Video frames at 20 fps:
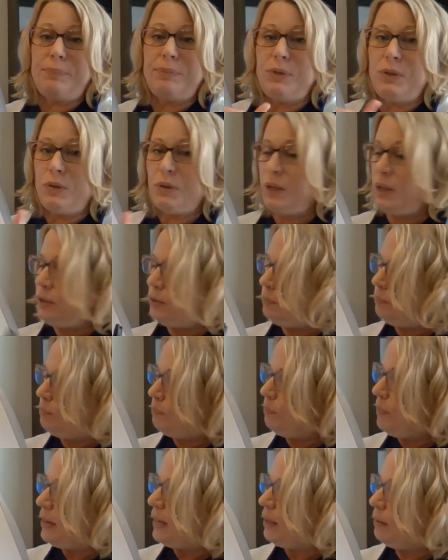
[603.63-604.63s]
You could
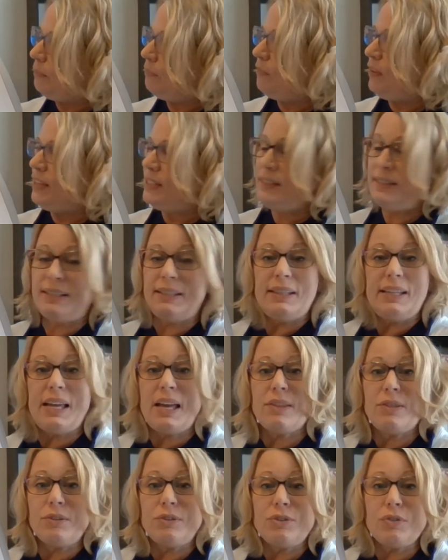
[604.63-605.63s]
make it facing the
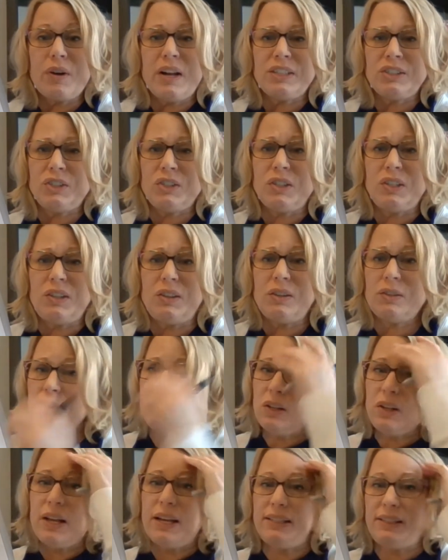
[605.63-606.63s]
other direction. There's
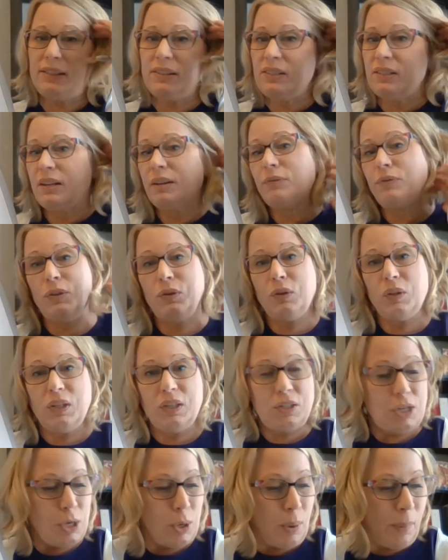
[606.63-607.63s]
all kinds of stuff you could
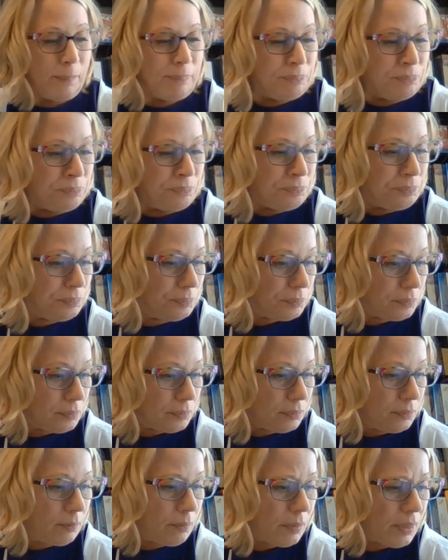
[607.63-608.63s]
do.
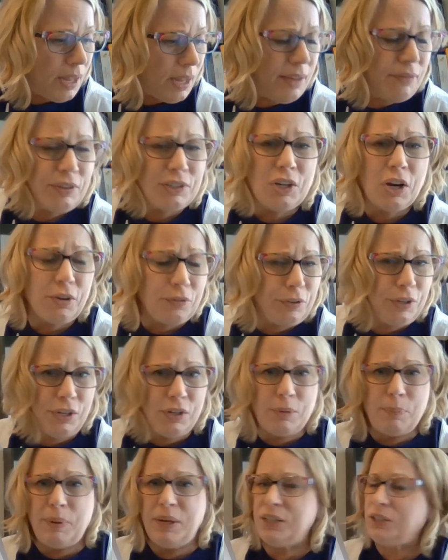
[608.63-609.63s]
If it's hard for you
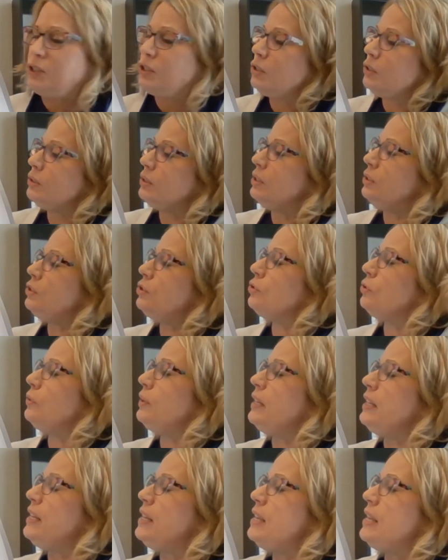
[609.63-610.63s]
to picture the
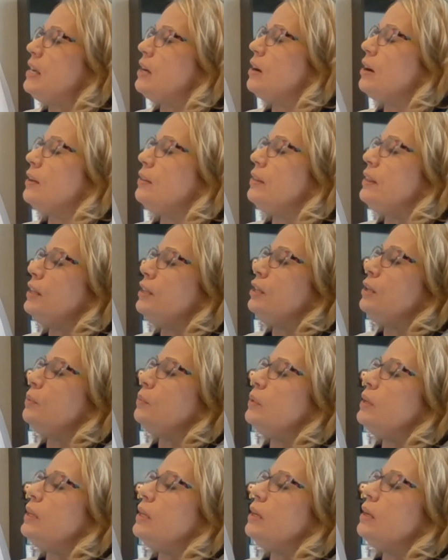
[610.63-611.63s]
tree here, then you
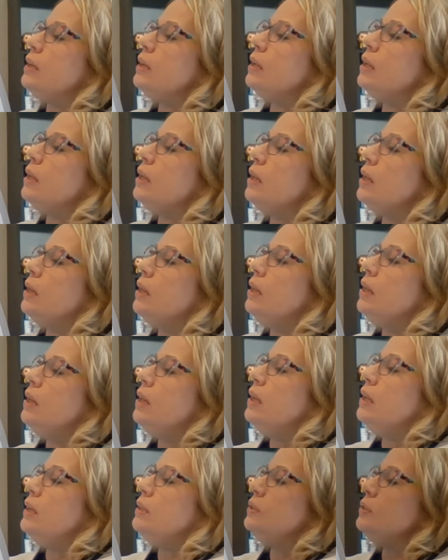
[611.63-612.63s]
would
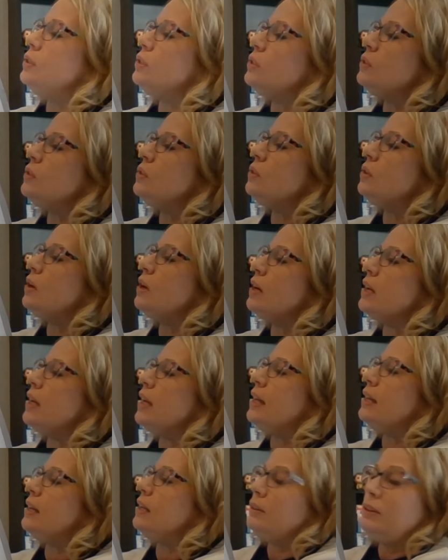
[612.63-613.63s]
just start
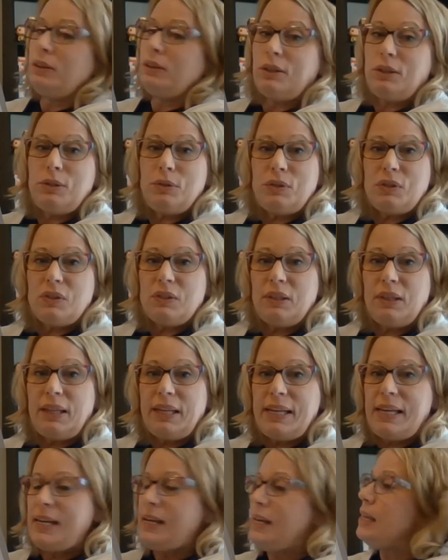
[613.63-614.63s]
kind of
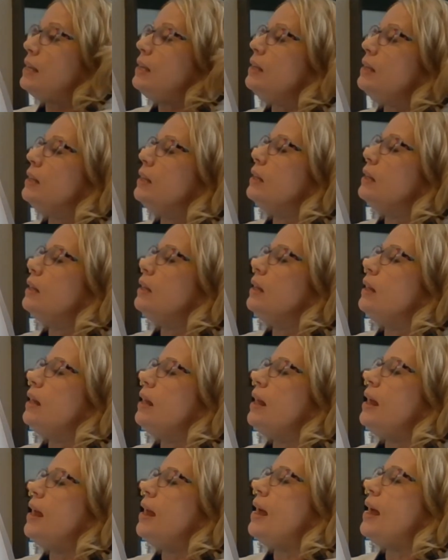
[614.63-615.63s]
loosely
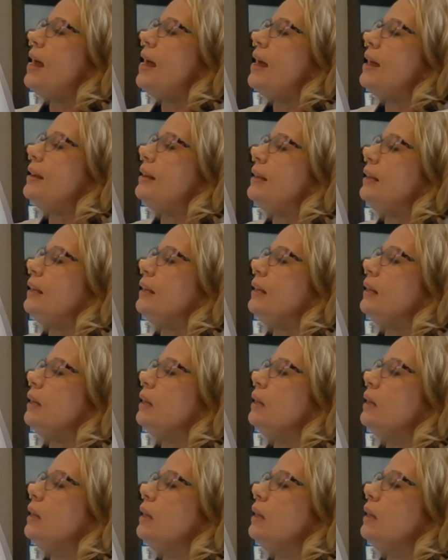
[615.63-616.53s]
adding